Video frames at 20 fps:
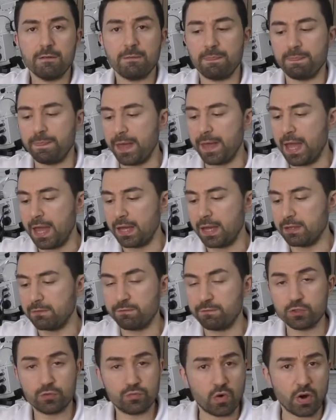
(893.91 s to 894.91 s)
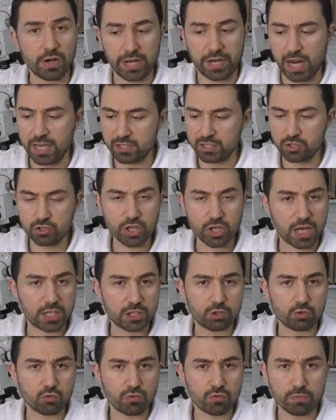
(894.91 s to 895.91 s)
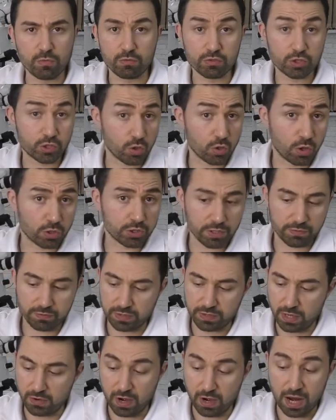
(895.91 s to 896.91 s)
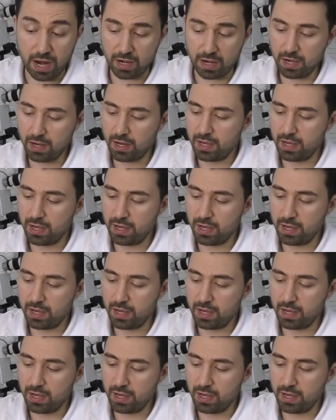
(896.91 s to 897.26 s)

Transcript: then phosphoric acid just to remove salts if there are,